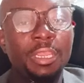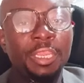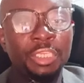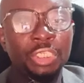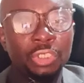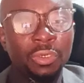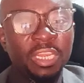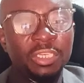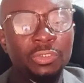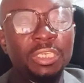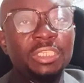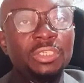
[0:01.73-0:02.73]
In July
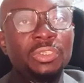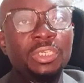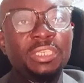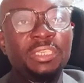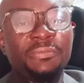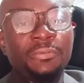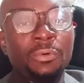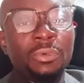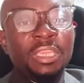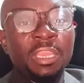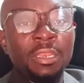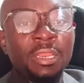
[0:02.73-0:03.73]
2024,
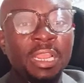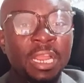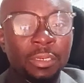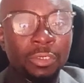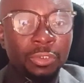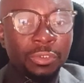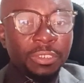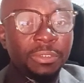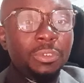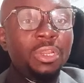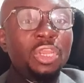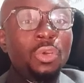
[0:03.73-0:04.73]
10
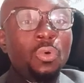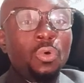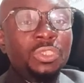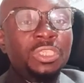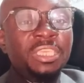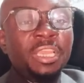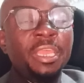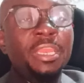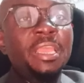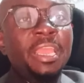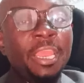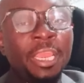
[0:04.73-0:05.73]
countries
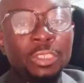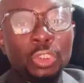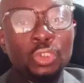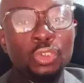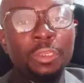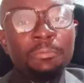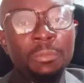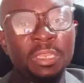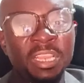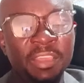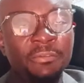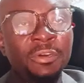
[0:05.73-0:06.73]
hosted extreme
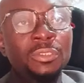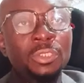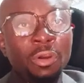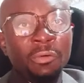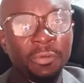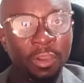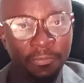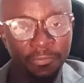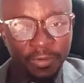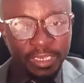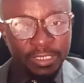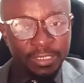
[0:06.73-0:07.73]
levels of
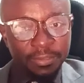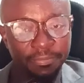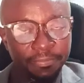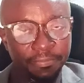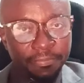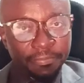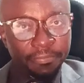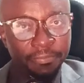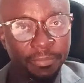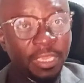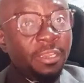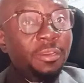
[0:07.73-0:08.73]
conflict,
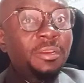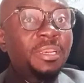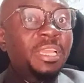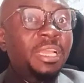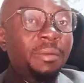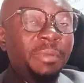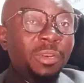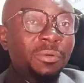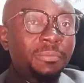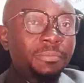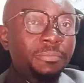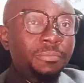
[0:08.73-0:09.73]
including Cameroon.
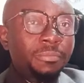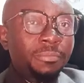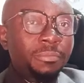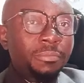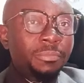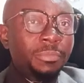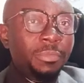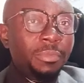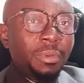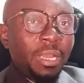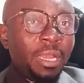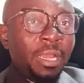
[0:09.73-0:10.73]

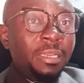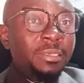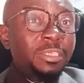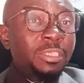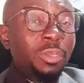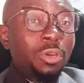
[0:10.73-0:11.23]
And